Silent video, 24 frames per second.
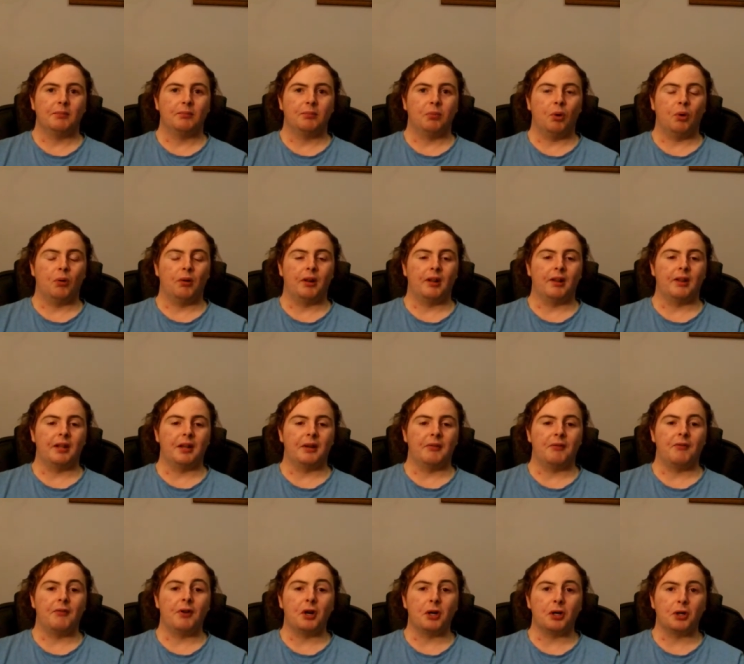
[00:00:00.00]
Port Adelaide were
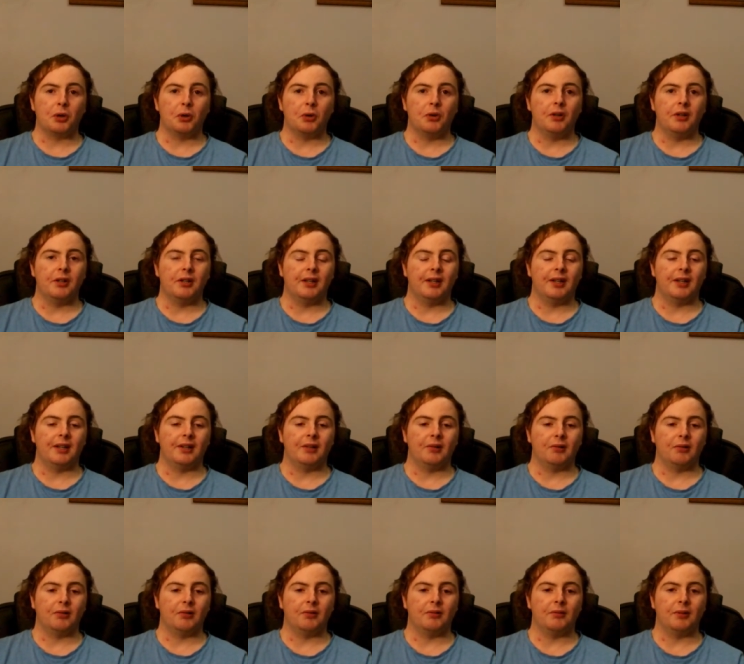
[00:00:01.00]
very good, and
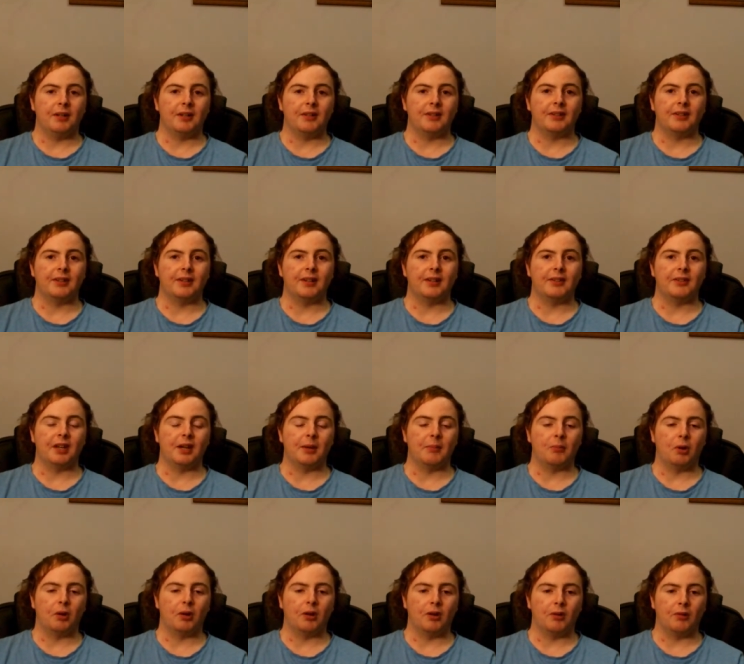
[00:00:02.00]
Hawthorn went down
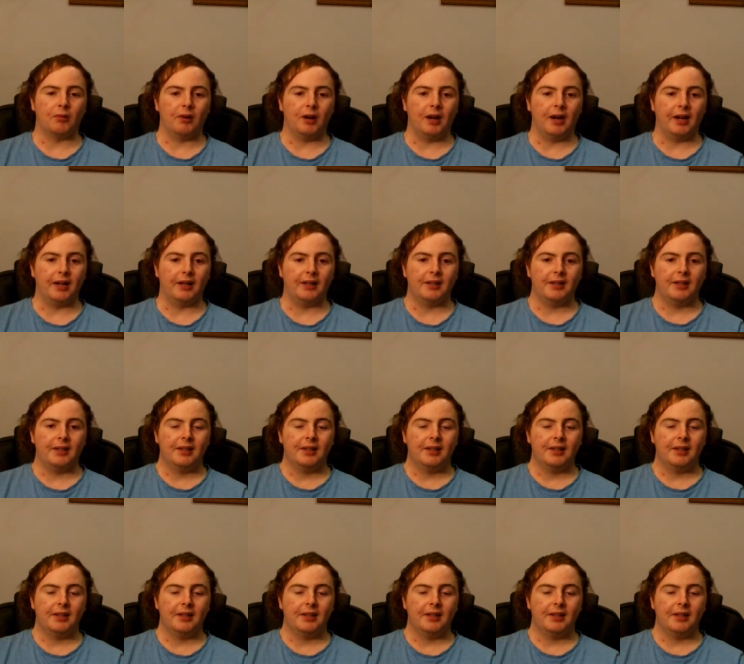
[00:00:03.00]
by a long way.